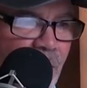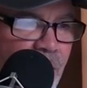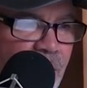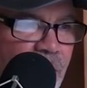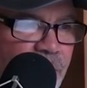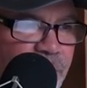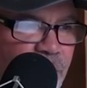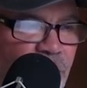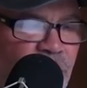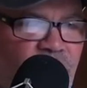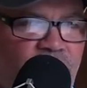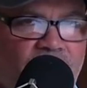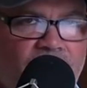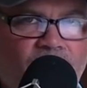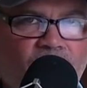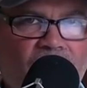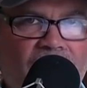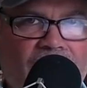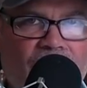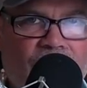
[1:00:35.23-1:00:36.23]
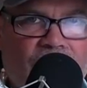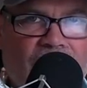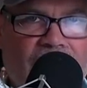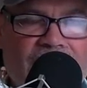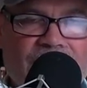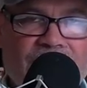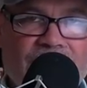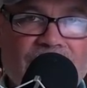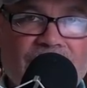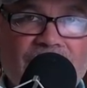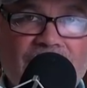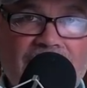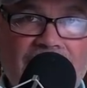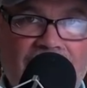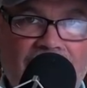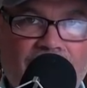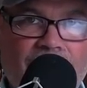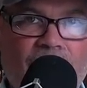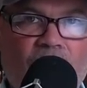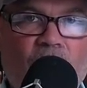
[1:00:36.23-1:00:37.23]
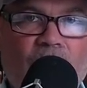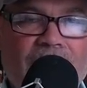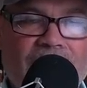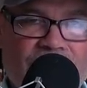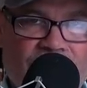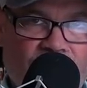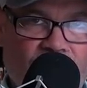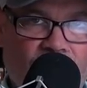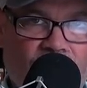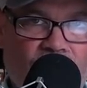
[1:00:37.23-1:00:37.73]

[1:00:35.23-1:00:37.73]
The first thing Brian realizes is he can mow it, so